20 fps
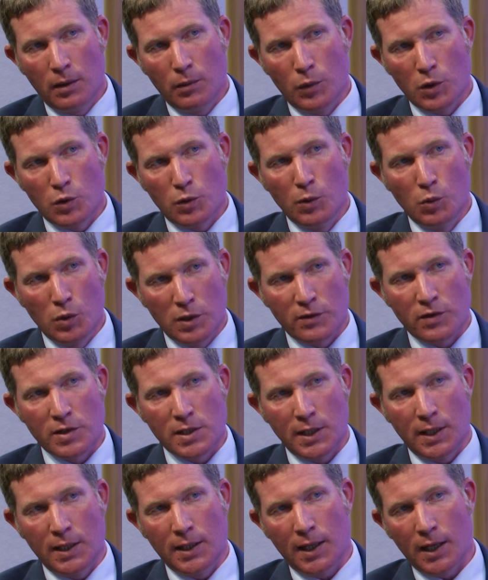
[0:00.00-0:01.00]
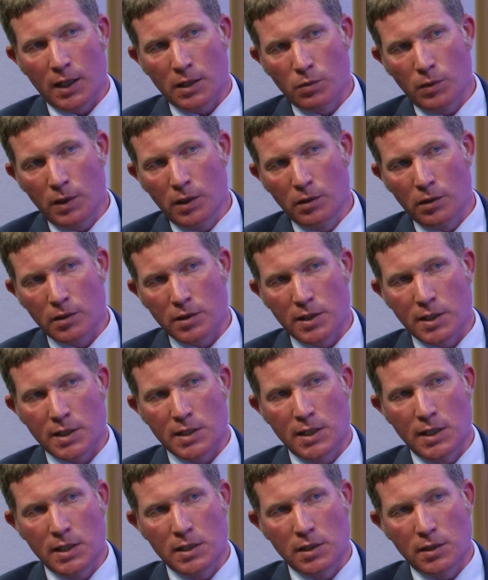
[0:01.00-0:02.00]
which we would have seen had we not
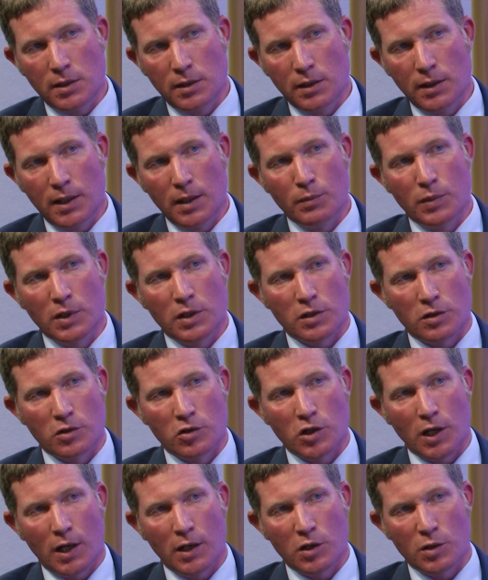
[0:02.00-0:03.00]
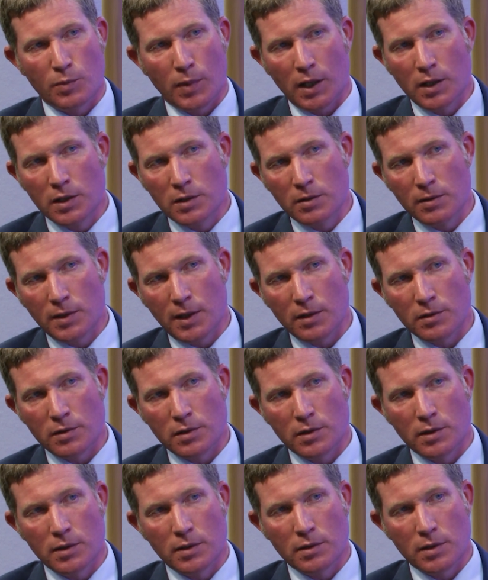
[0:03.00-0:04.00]
succeeded in the named person challenge back in
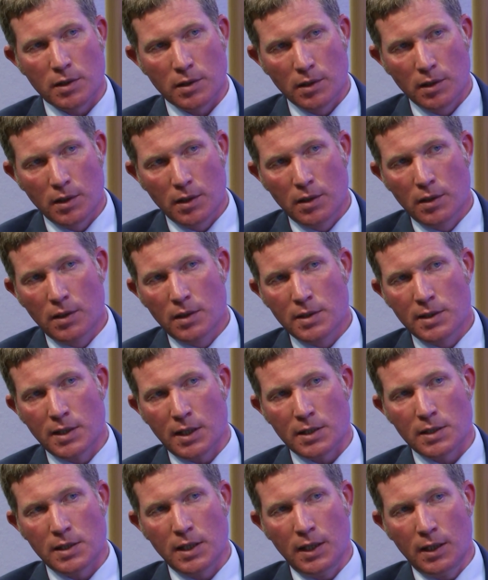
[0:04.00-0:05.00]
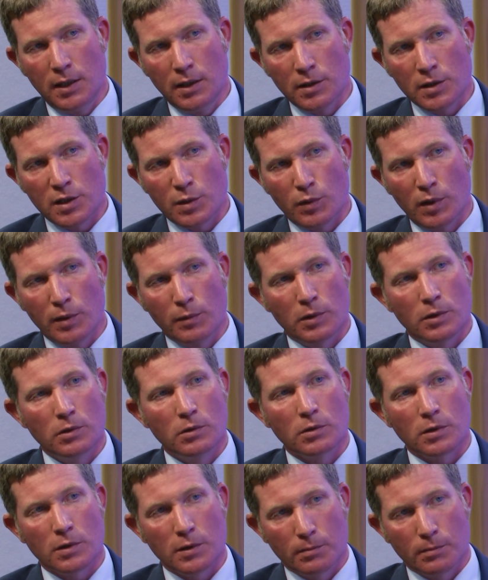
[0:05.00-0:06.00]
2016 in the Supreme Court.